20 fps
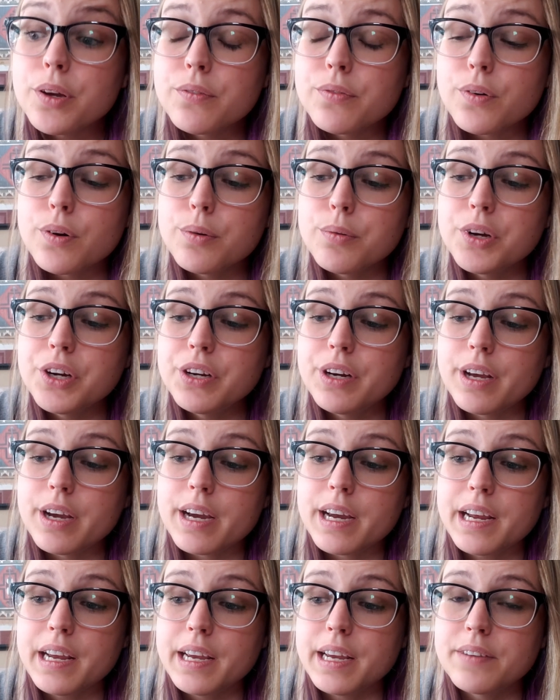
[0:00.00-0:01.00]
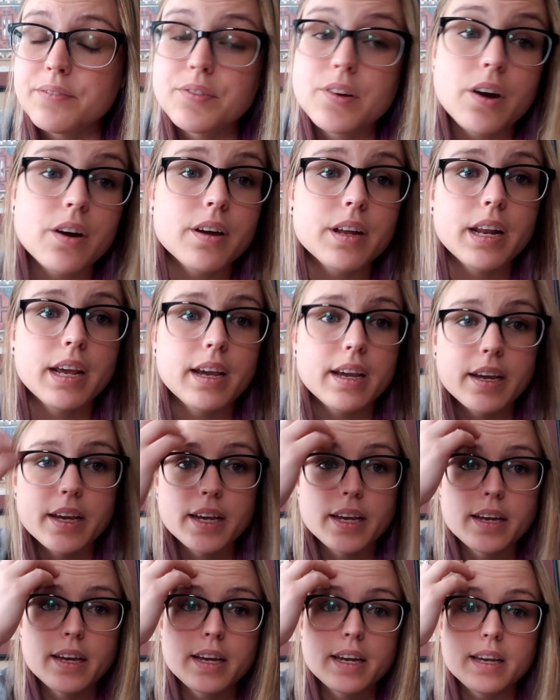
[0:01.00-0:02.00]
forward, I've got
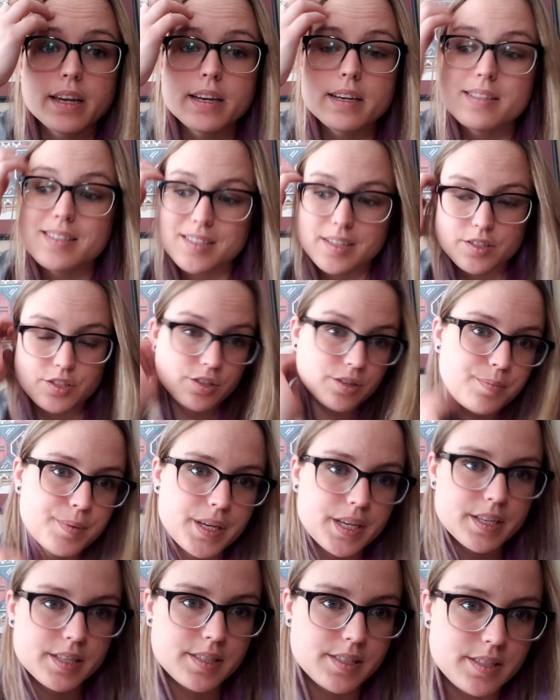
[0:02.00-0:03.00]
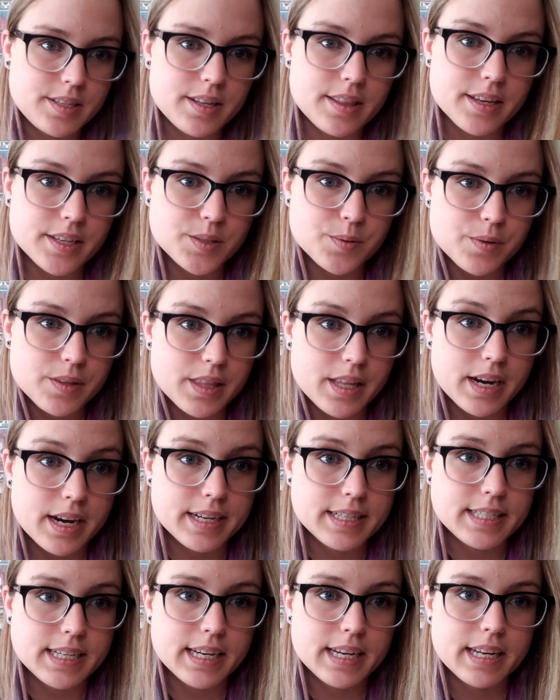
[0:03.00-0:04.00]
a sister piece to this one that I
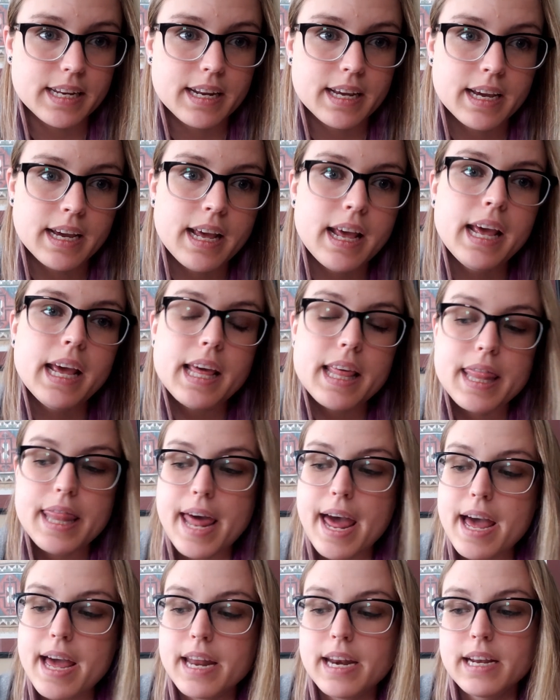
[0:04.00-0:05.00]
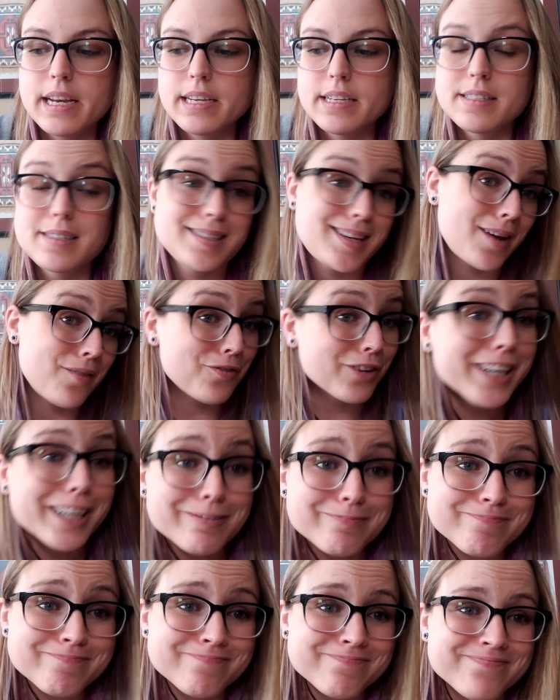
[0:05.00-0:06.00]
did that is Stay Free.
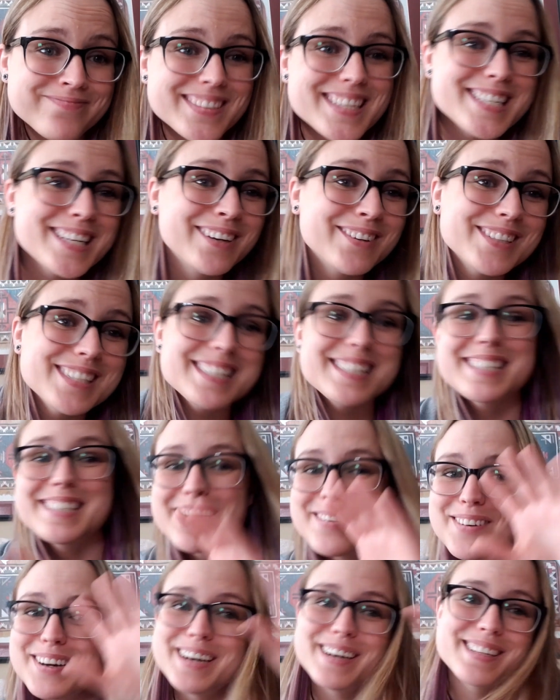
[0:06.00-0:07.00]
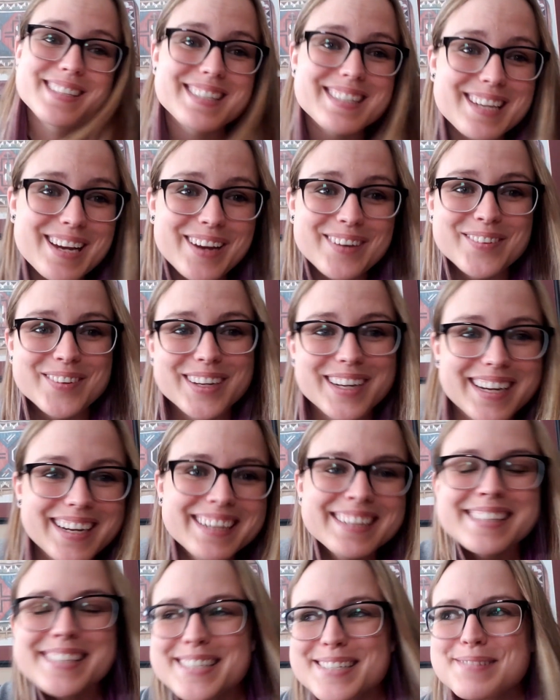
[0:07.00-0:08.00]
So it's Stay Wild, Stay
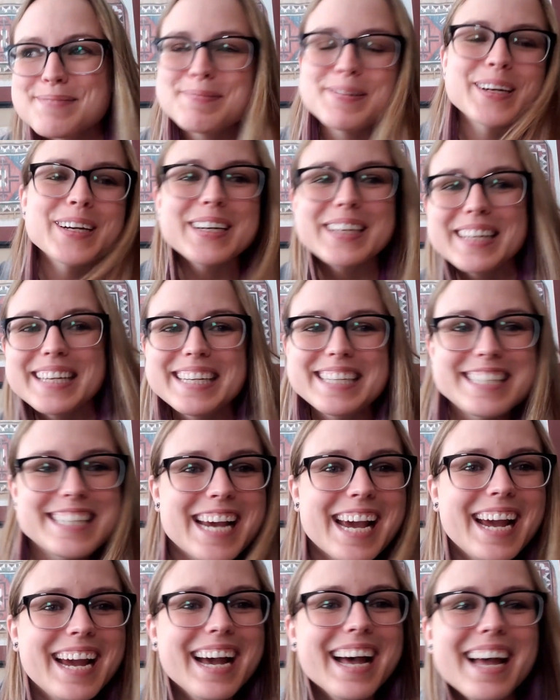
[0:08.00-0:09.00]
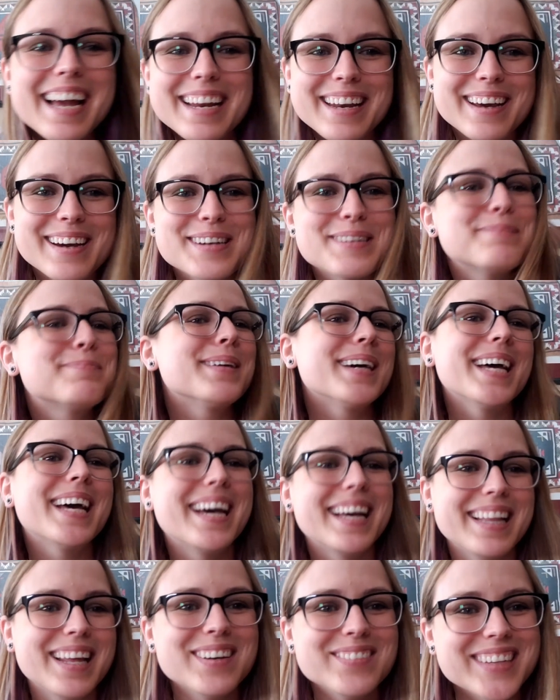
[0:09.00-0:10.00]
Free. Super cliche, I know, but
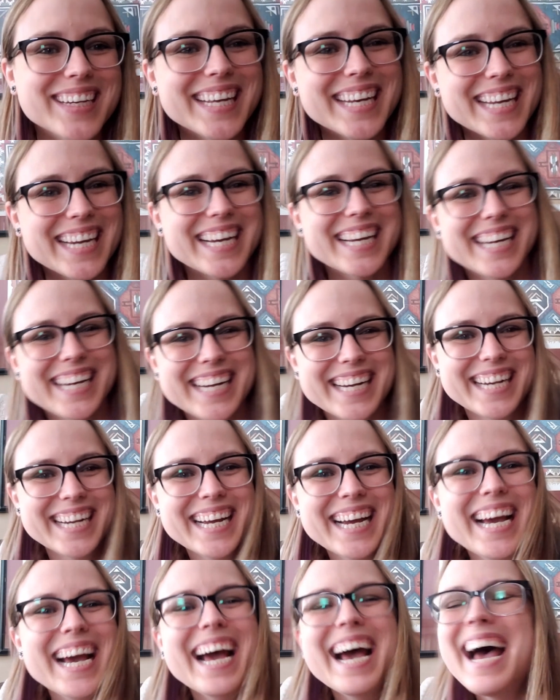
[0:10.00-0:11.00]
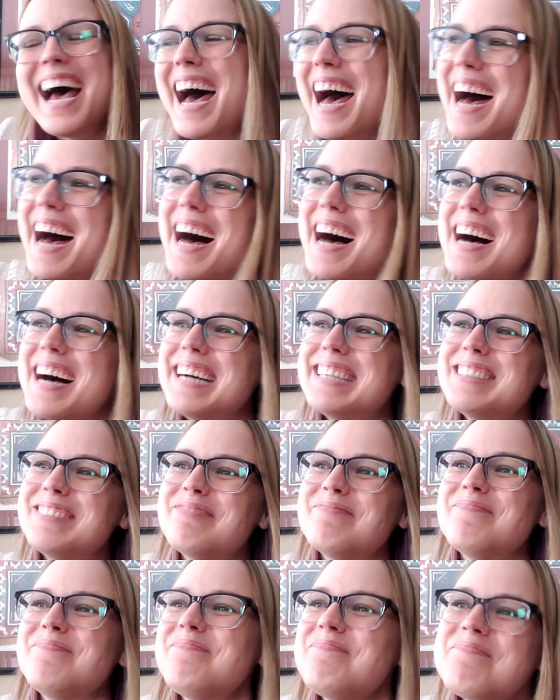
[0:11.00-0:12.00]
I love it.
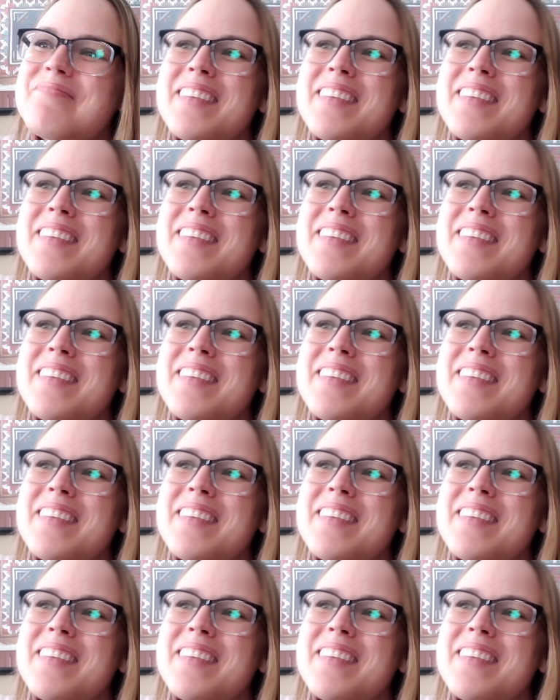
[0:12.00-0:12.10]
And